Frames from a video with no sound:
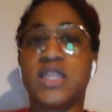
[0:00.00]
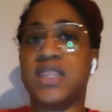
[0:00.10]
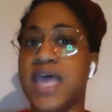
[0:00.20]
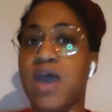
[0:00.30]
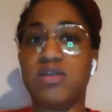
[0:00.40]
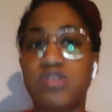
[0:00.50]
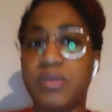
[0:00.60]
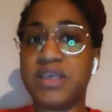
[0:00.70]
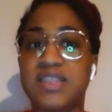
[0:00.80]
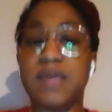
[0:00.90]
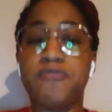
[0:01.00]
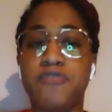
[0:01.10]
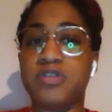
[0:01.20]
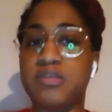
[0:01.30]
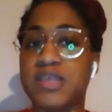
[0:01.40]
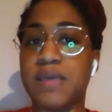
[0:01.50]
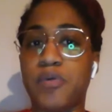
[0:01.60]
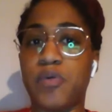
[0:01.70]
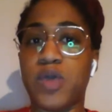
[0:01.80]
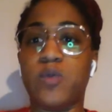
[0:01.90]
that also makes them feel some type
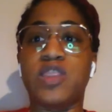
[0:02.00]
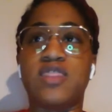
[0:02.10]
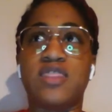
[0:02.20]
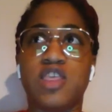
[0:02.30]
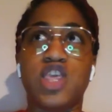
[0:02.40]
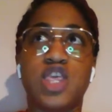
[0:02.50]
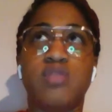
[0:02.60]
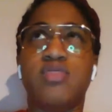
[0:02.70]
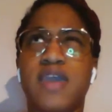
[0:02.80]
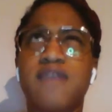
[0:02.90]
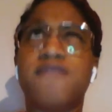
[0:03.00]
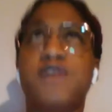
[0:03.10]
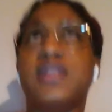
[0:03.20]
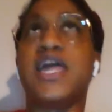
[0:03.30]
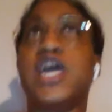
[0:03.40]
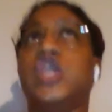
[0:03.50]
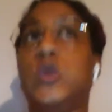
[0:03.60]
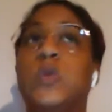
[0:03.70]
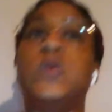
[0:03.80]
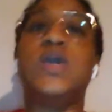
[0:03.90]
of way when they feel like
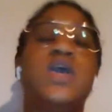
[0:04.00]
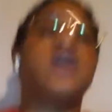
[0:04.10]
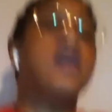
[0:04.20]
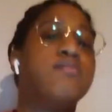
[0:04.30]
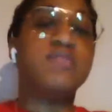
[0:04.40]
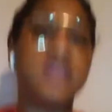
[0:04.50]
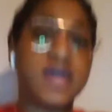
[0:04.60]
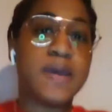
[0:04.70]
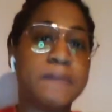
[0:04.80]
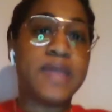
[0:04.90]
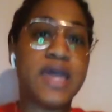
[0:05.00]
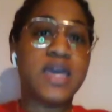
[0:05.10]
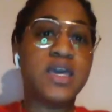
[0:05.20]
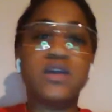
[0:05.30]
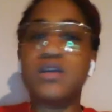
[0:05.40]
you can't come to them. Like,